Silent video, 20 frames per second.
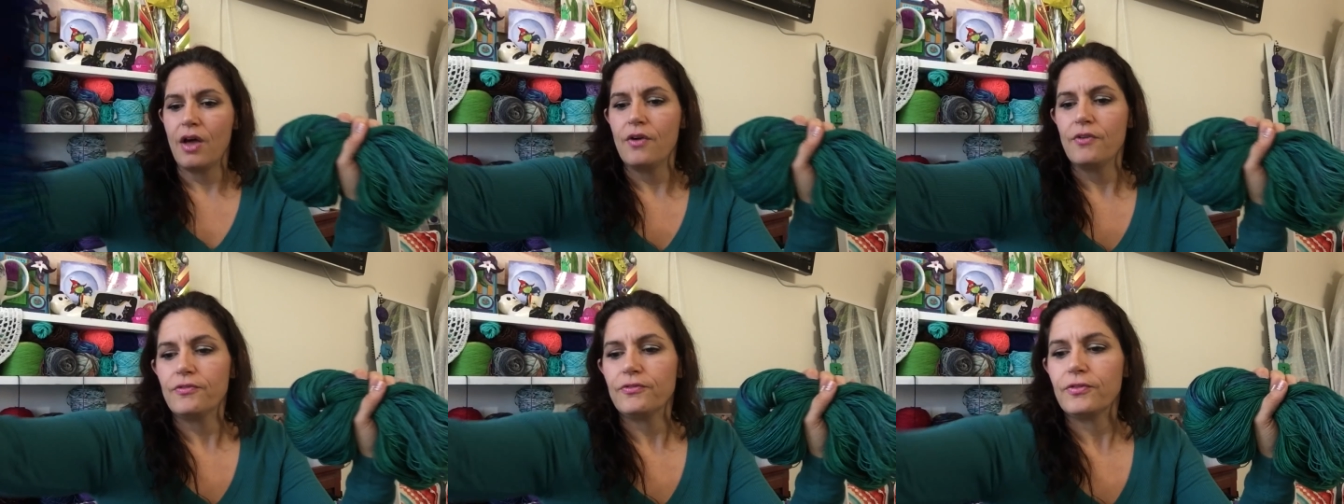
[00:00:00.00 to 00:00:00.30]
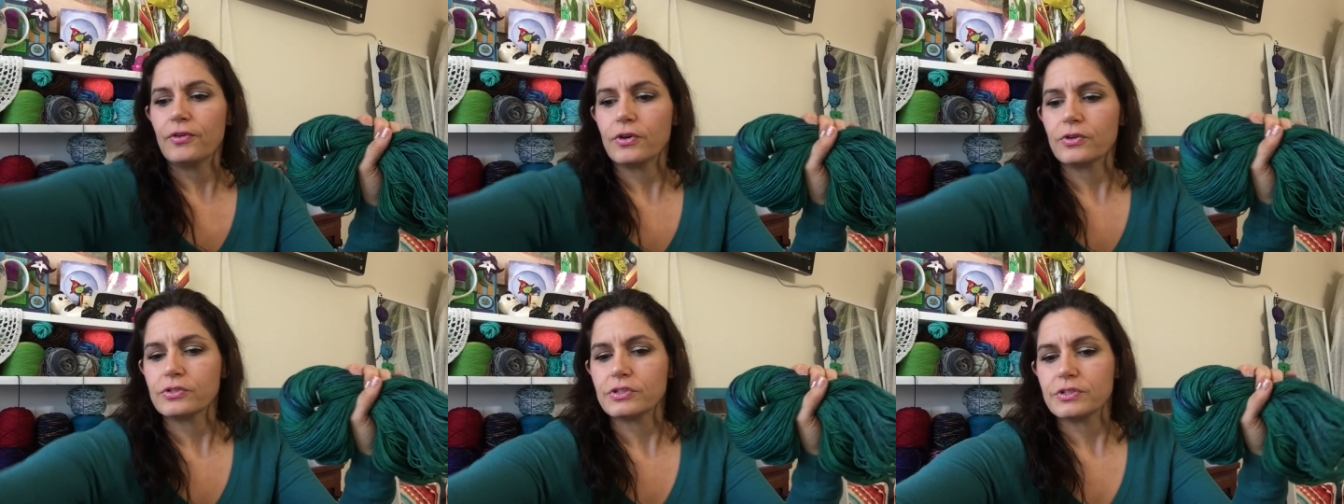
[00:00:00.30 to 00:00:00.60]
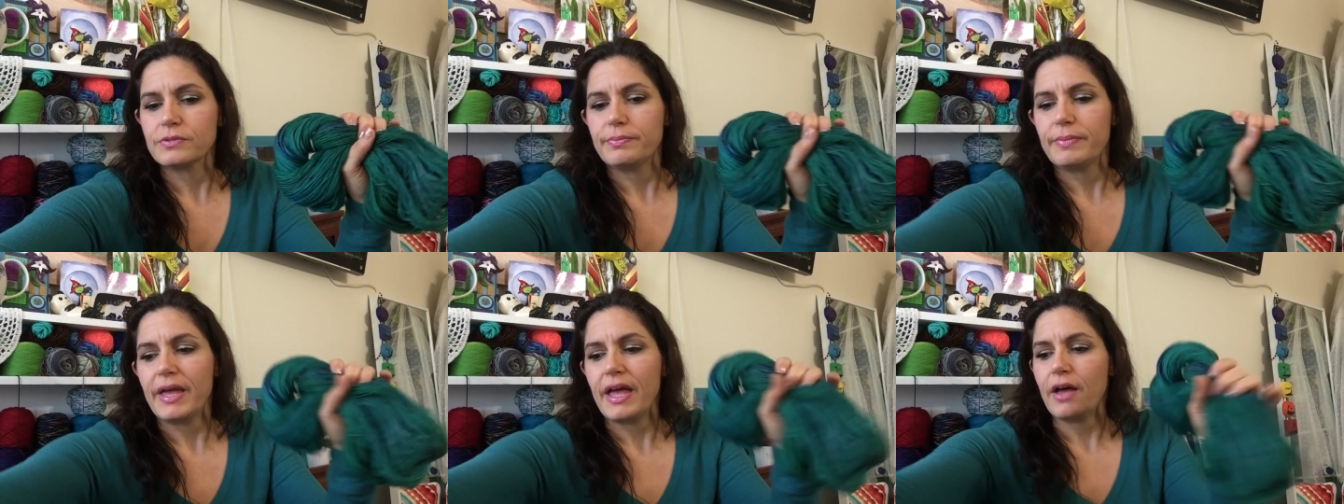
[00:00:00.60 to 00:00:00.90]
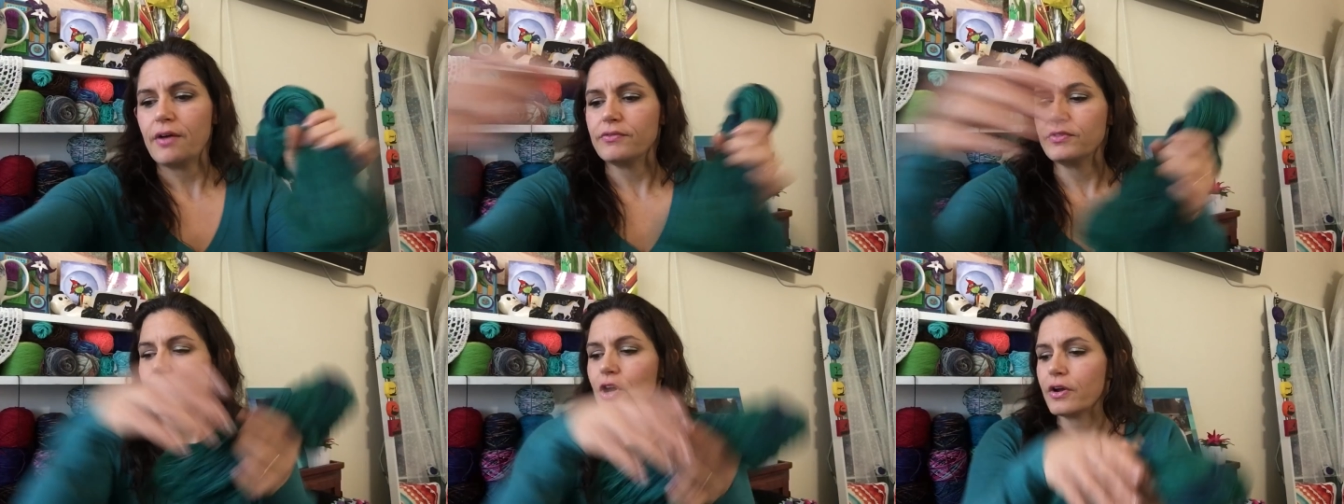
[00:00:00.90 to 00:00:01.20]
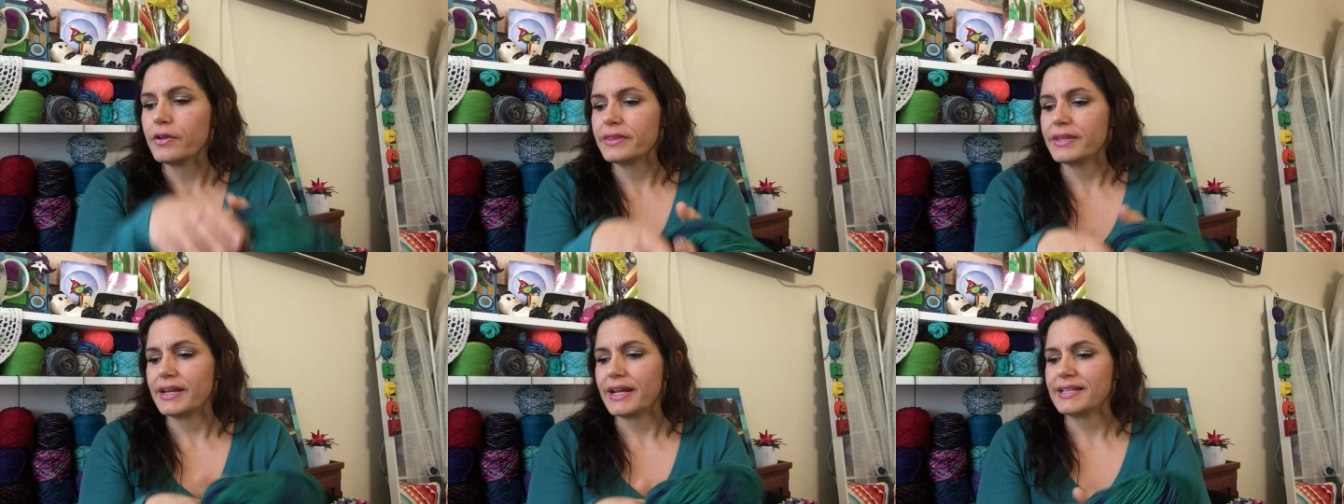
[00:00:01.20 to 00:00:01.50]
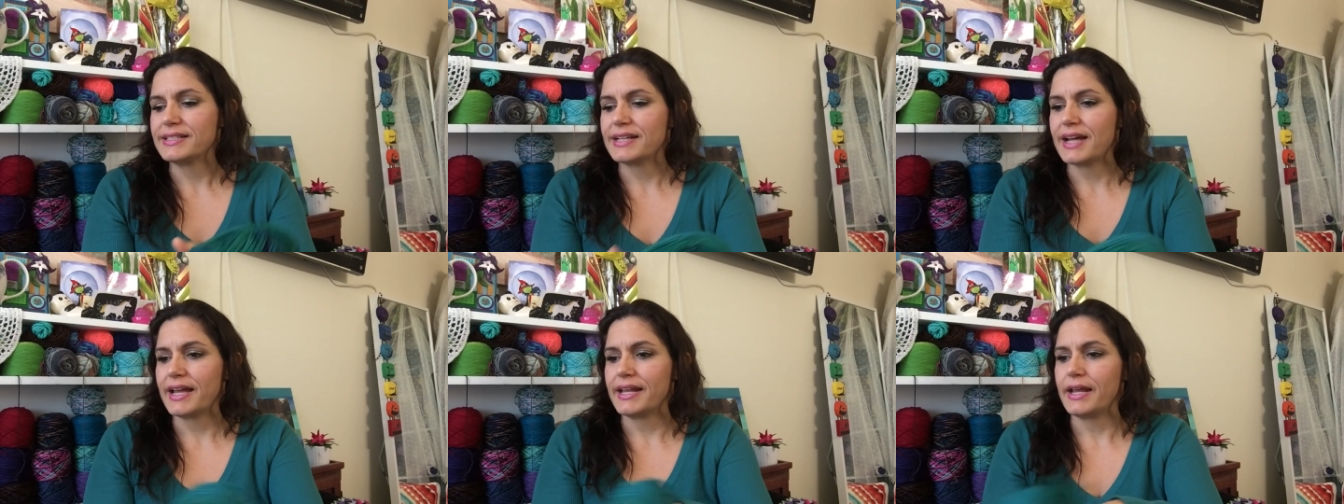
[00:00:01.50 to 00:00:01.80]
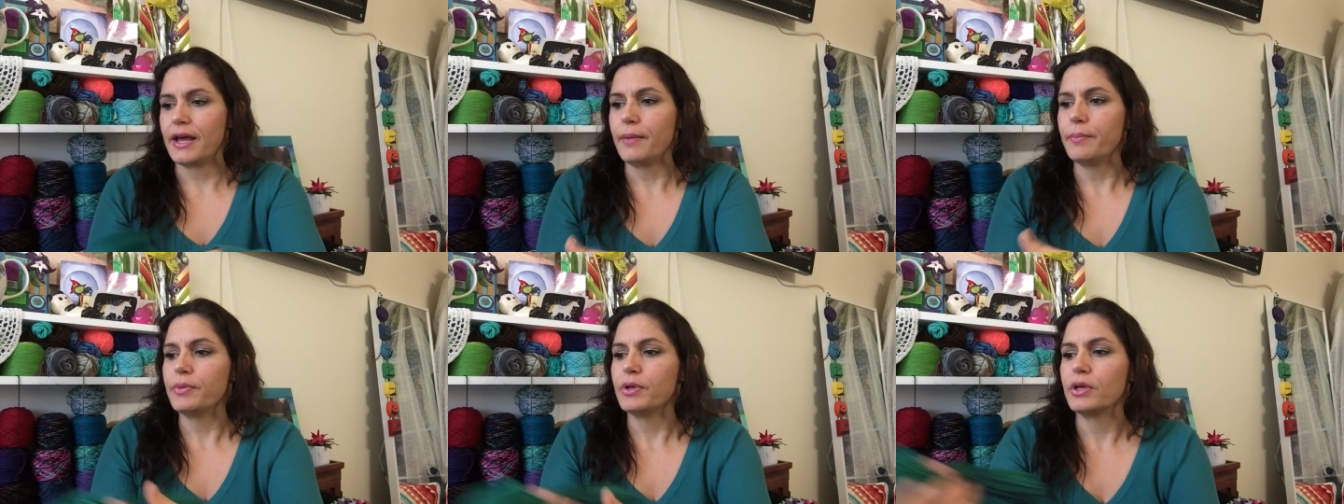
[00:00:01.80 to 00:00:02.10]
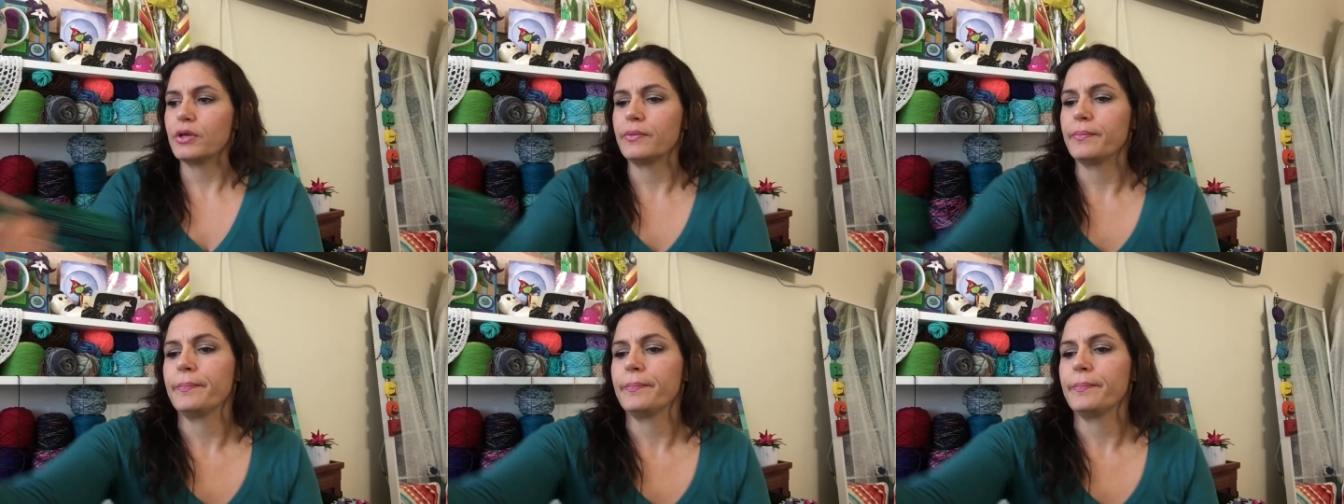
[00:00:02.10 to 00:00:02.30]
first bit of yarn that I dyed up.